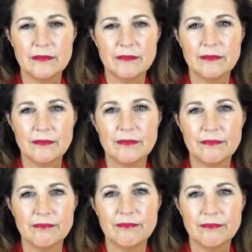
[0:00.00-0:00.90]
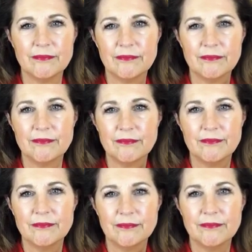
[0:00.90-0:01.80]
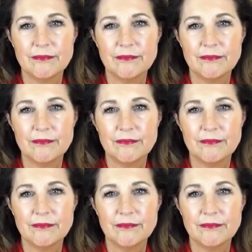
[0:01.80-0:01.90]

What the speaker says: [no speech]